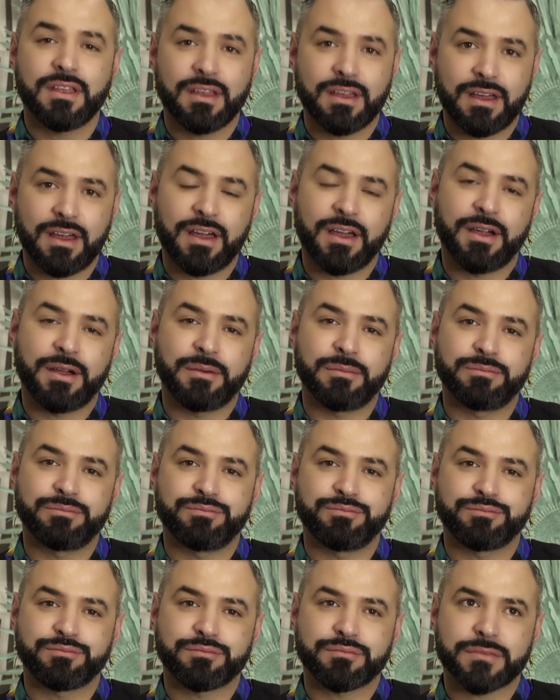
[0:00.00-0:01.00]

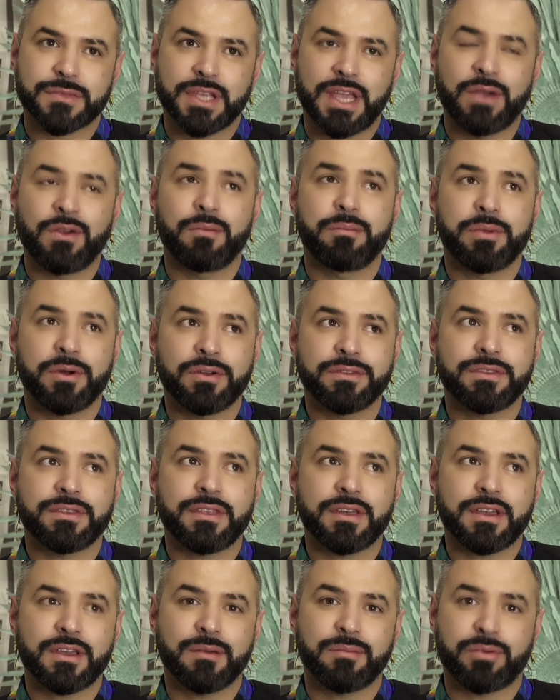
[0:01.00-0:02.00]
And we
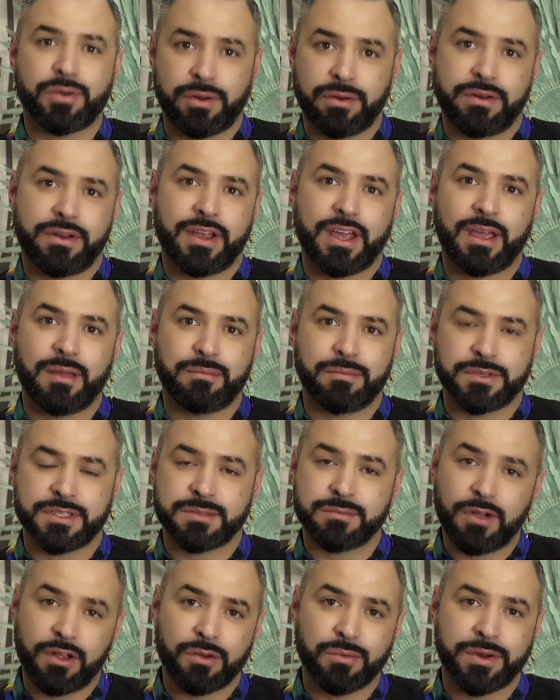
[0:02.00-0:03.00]
built like a prototype, a
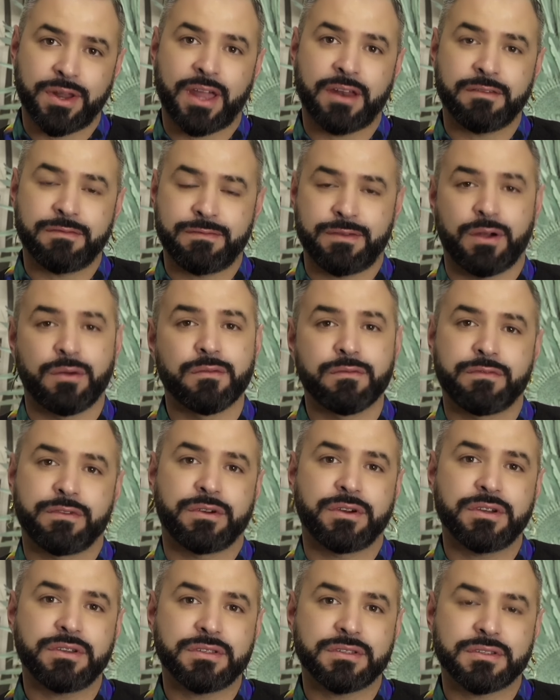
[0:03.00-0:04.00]
smaller one out of foam
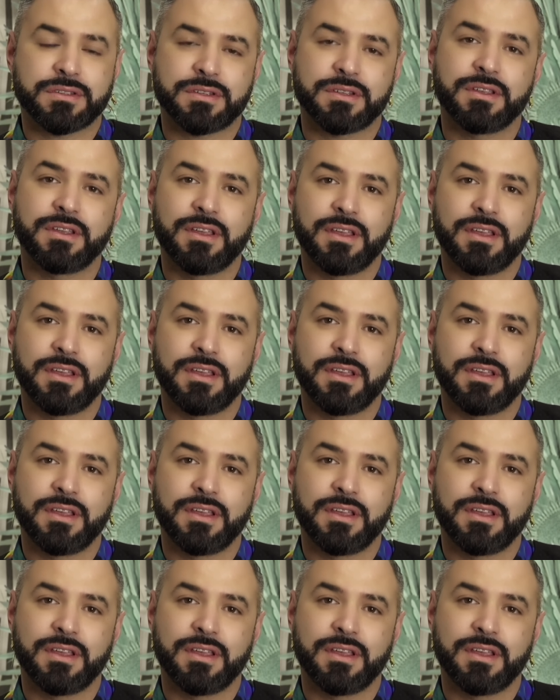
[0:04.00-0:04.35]
first,